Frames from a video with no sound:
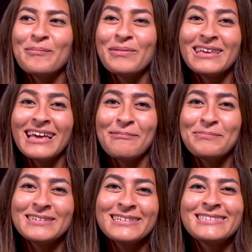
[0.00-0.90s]
But yeah,
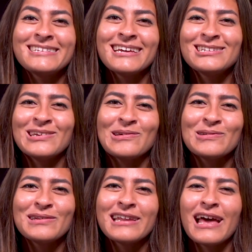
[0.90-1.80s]
please stay
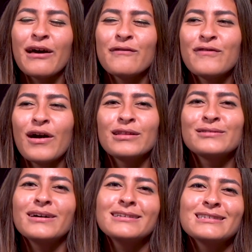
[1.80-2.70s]
tuned.
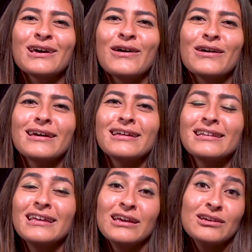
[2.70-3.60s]
Follow us on
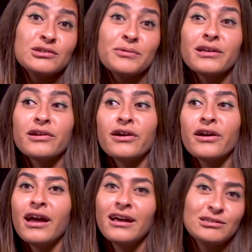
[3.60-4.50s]

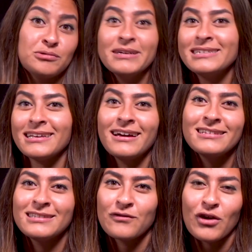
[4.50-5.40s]
Twitter. Tweet to
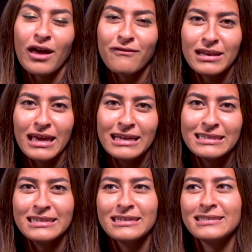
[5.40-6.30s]
us if you have any
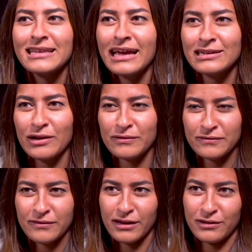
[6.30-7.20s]
ideas at
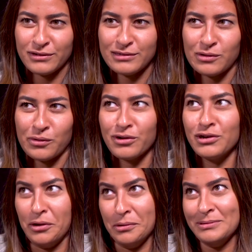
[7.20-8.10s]

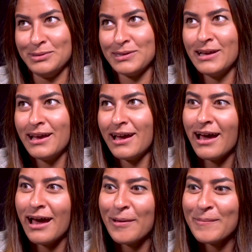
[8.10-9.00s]
Gulf_news.
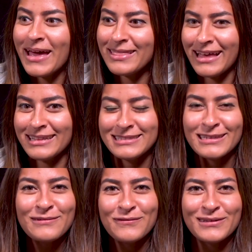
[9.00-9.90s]
And that's
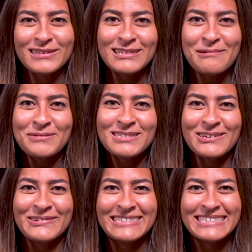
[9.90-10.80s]
it for this
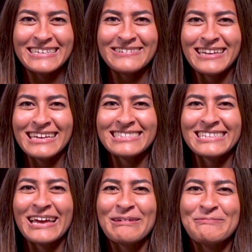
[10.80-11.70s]
episode. See you next
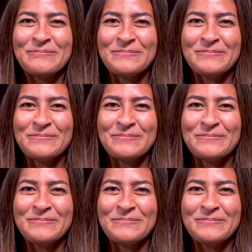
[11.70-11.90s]
time.